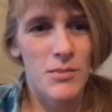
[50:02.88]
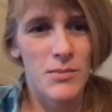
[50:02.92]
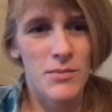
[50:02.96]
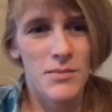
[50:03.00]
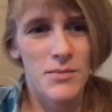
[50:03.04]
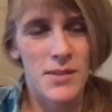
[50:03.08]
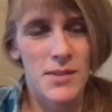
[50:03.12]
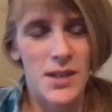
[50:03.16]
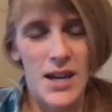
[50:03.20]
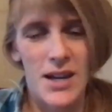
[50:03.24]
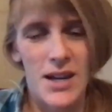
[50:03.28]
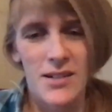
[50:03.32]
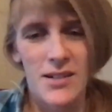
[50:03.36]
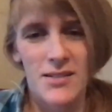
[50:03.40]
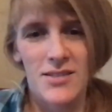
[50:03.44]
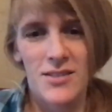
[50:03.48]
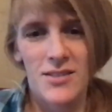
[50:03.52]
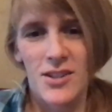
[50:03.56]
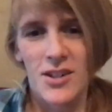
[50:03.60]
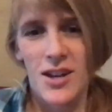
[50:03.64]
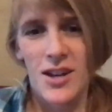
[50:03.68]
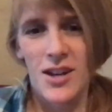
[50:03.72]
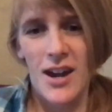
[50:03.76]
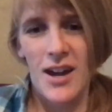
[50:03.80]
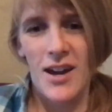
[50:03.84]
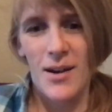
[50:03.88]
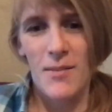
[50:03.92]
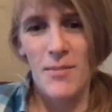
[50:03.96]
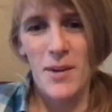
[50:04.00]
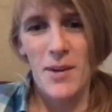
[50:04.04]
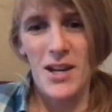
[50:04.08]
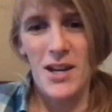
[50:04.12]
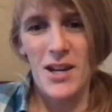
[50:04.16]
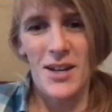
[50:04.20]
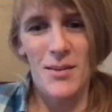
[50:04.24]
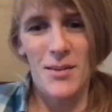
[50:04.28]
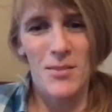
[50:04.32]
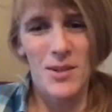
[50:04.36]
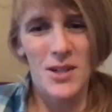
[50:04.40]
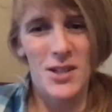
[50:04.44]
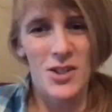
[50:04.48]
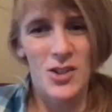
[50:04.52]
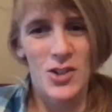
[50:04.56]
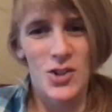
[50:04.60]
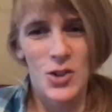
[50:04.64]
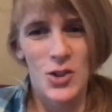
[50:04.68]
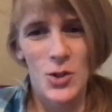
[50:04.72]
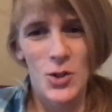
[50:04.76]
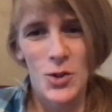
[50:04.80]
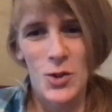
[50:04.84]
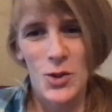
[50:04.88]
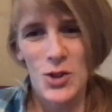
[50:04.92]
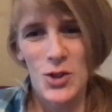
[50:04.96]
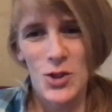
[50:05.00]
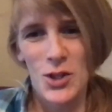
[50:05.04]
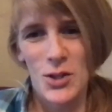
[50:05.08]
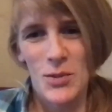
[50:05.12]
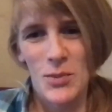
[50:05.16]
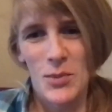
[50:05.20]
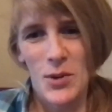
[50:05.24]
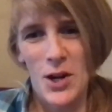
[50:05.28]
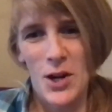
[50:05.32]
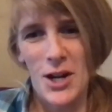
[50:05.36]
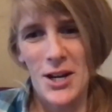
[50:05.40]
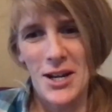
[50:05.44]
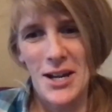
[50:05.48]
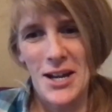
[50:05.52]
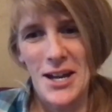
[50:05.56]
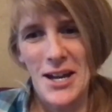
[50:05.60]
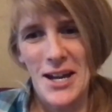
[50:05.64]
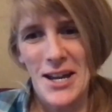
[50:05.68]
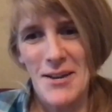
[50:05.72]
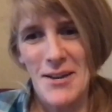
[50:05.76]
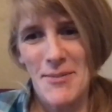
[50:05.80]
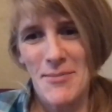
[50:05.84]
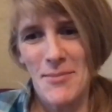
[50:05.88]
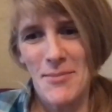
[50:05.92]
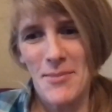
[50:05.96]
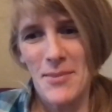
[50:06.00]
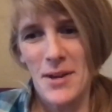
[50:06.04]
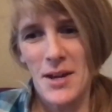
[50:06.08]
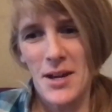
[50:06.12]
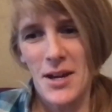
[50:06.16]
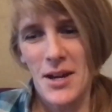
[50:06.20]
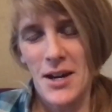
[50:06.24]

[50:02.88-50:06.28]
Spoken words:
Yeah. My name is Shoko Shimura. I'm